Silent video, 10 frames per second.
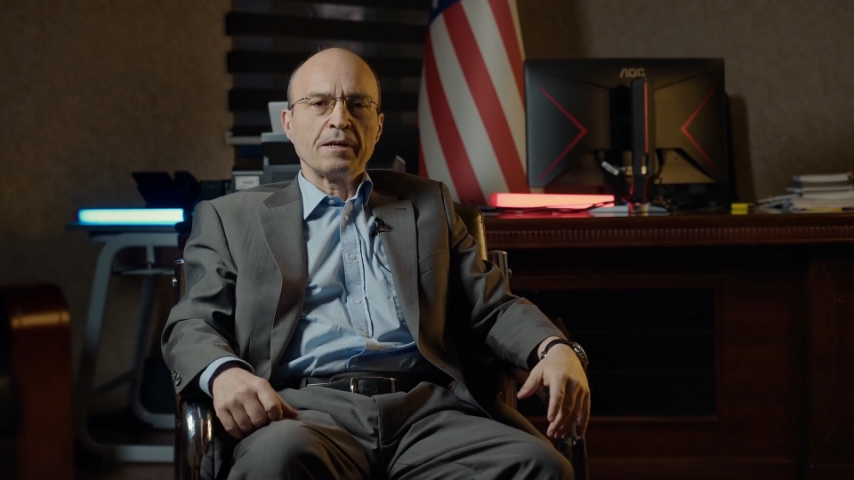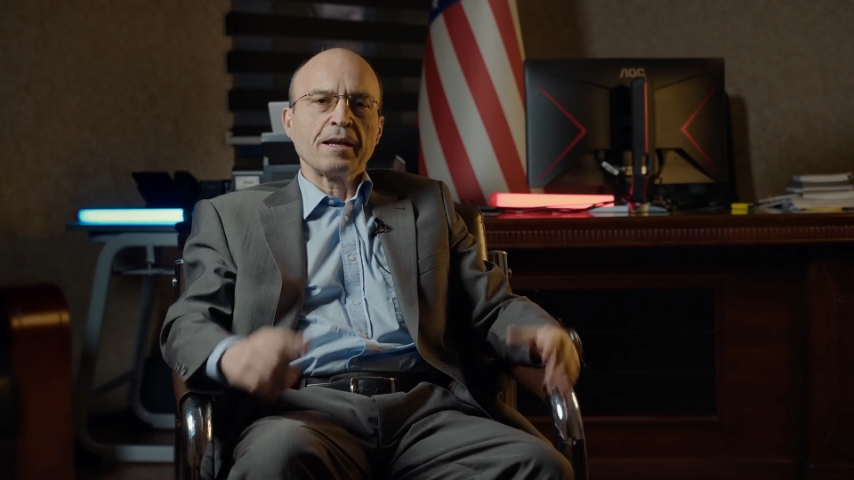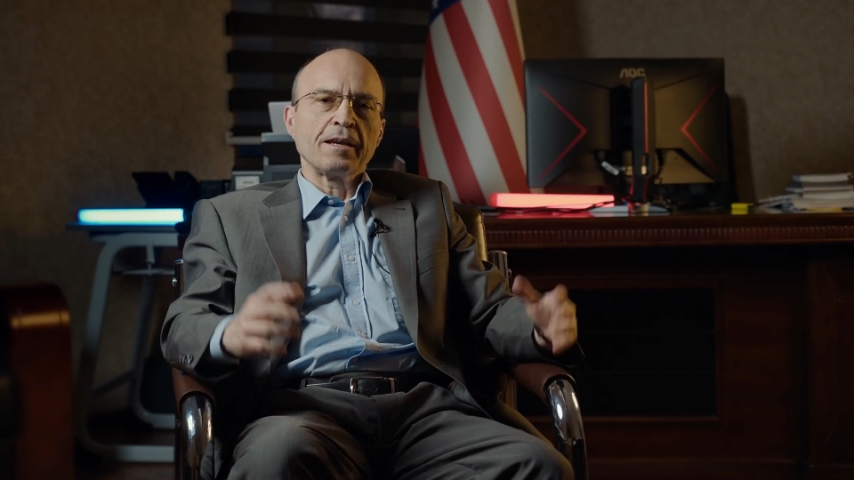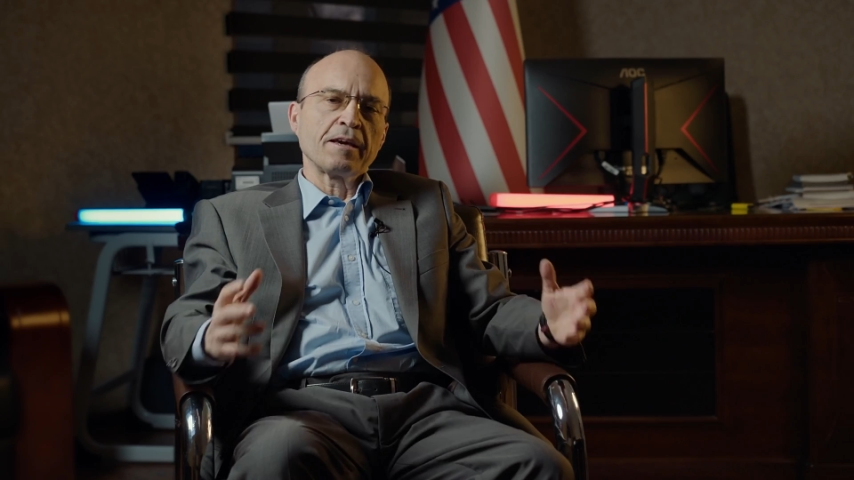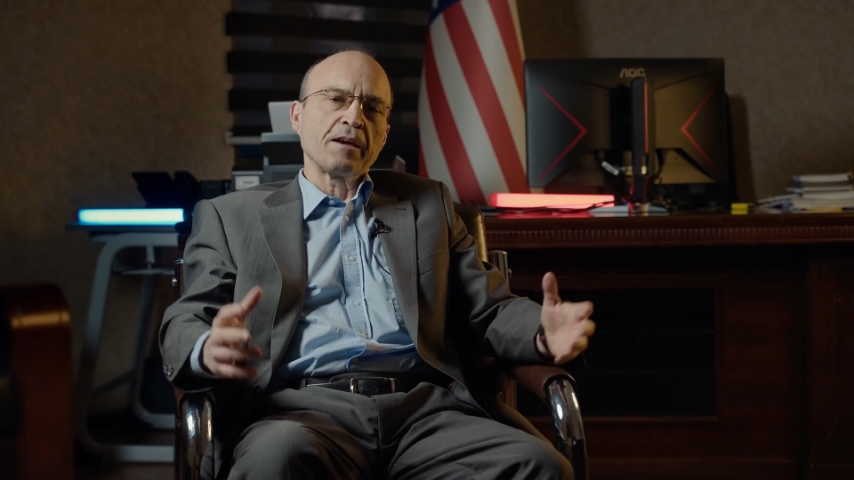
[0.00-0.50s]

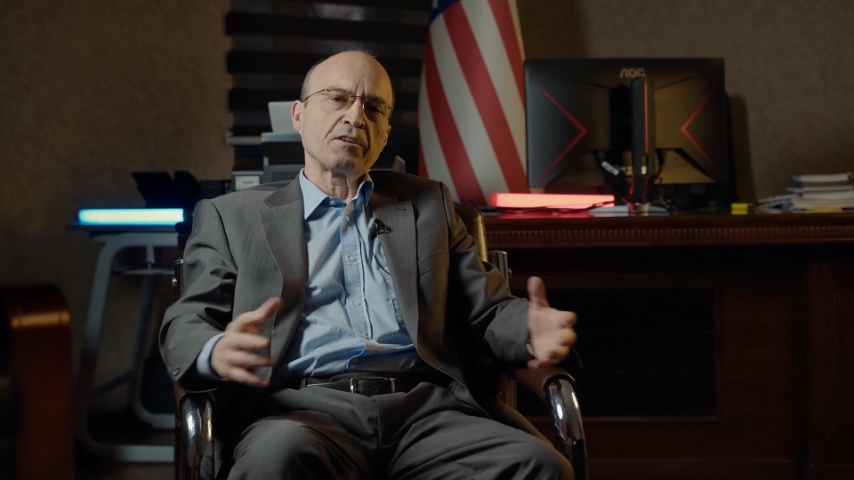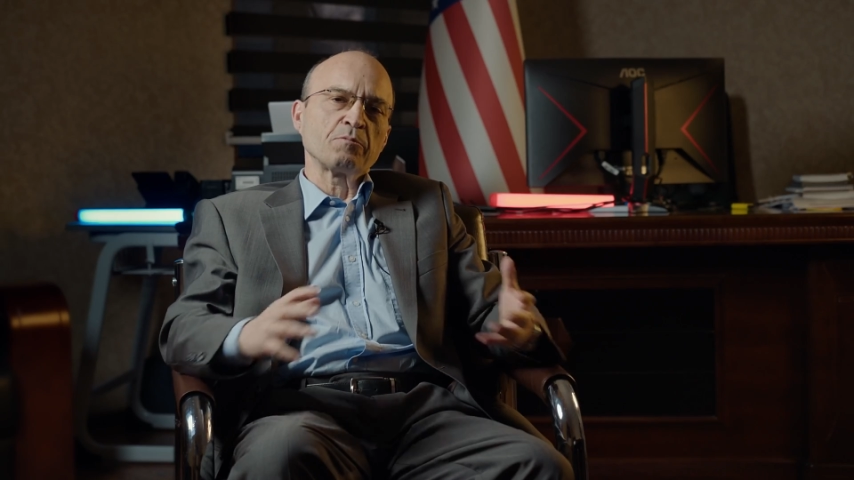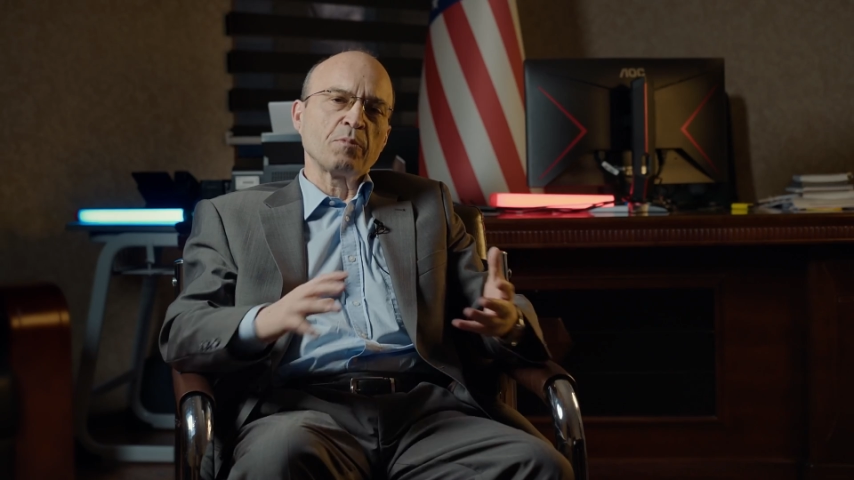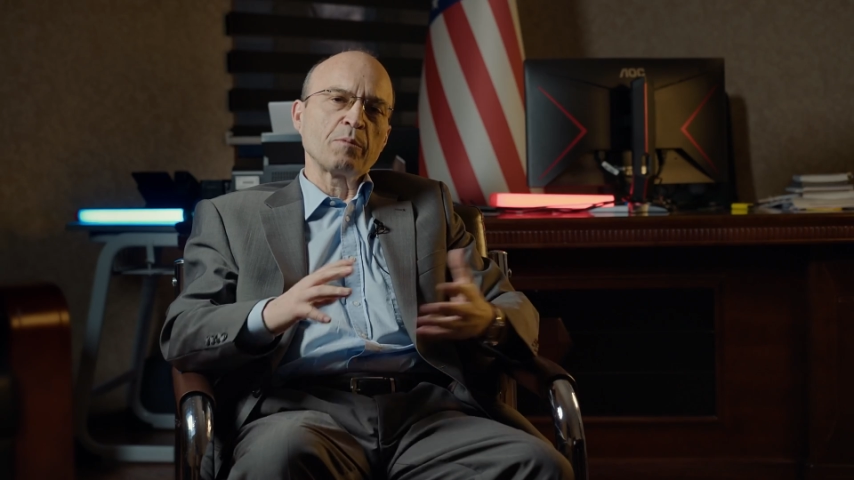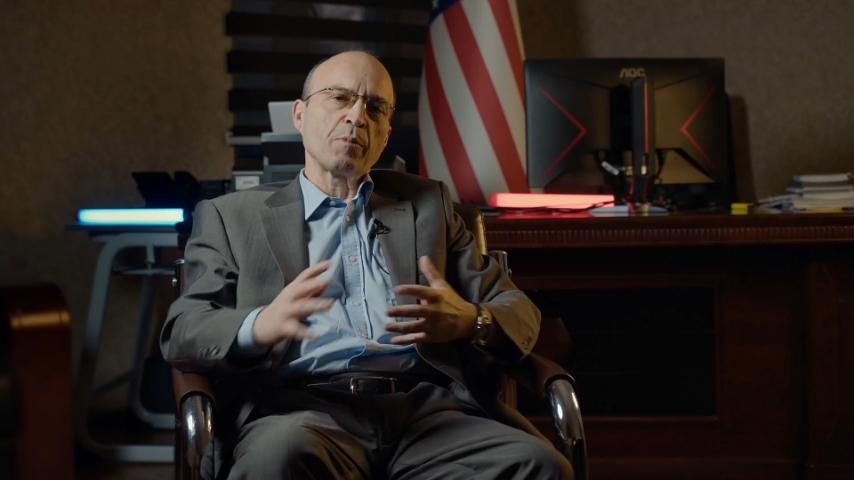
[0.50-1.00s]
in any
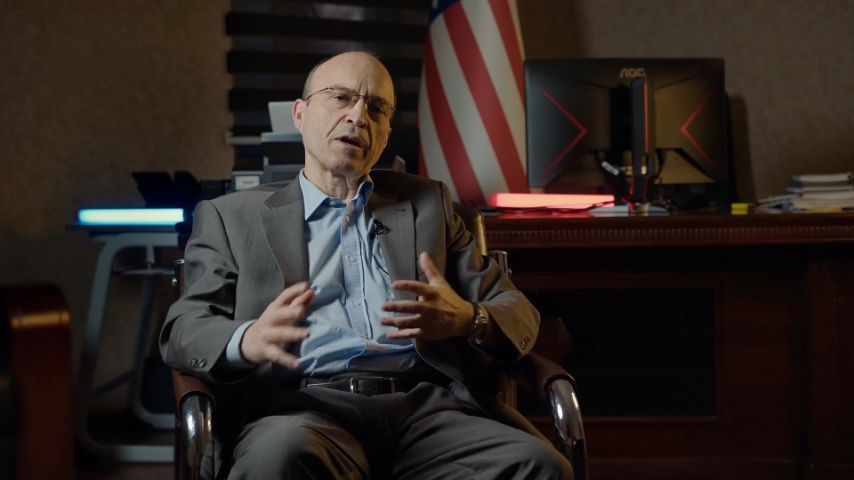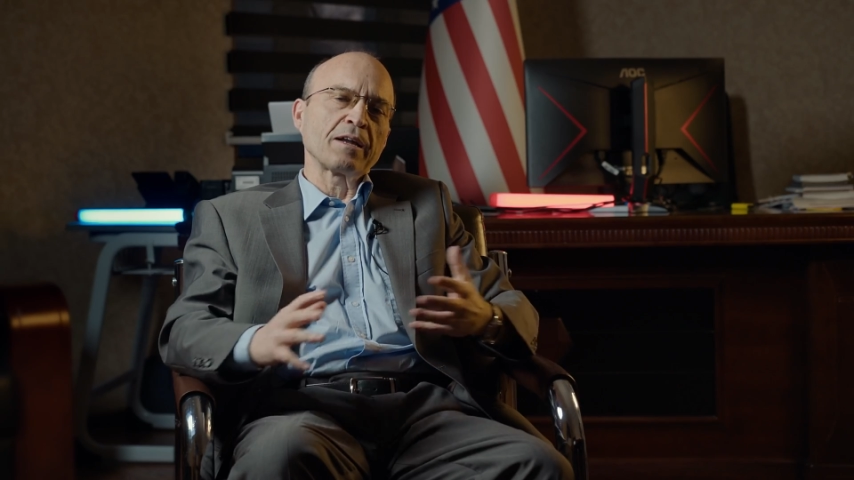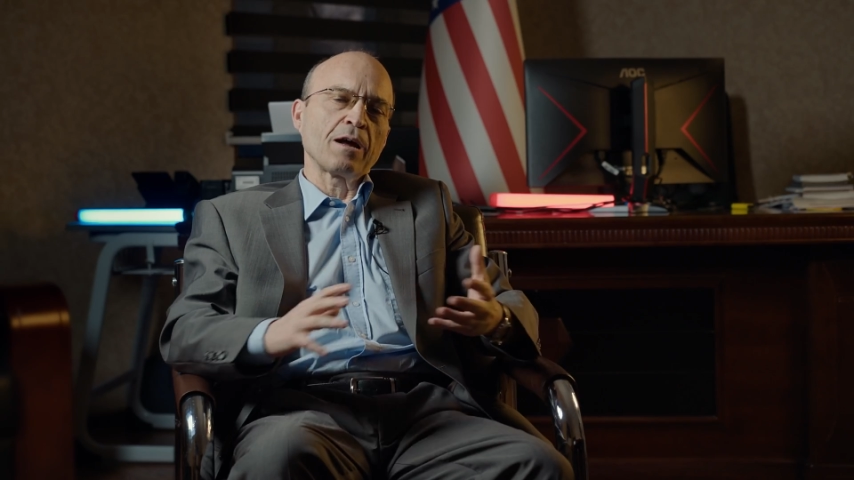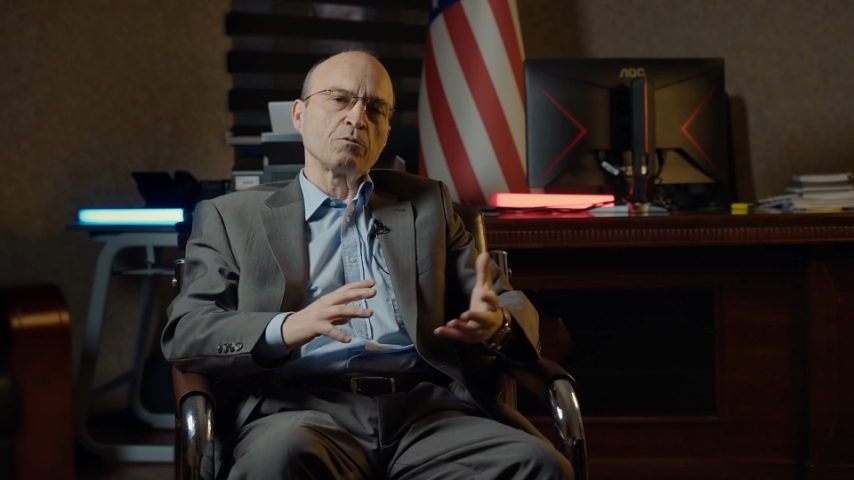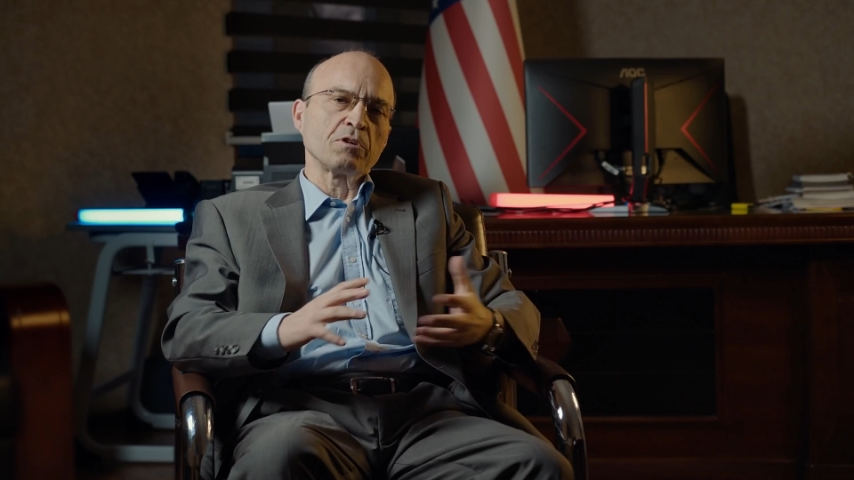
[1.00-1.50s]
case, my
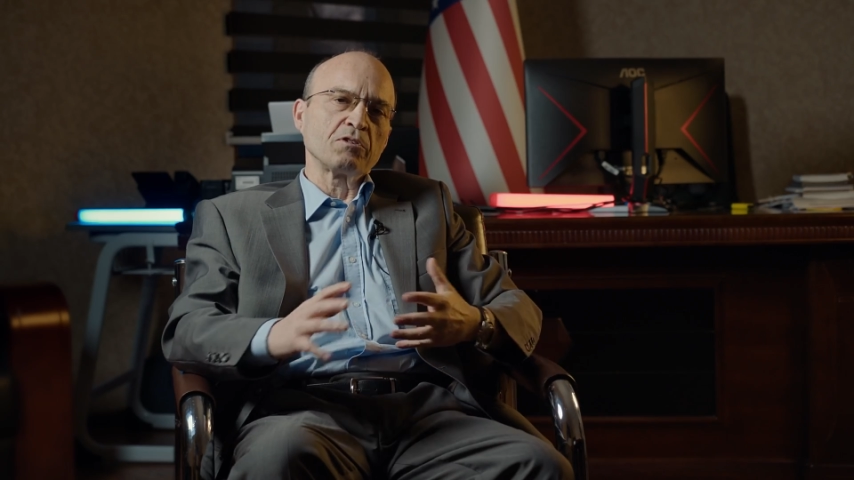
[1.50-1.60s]
background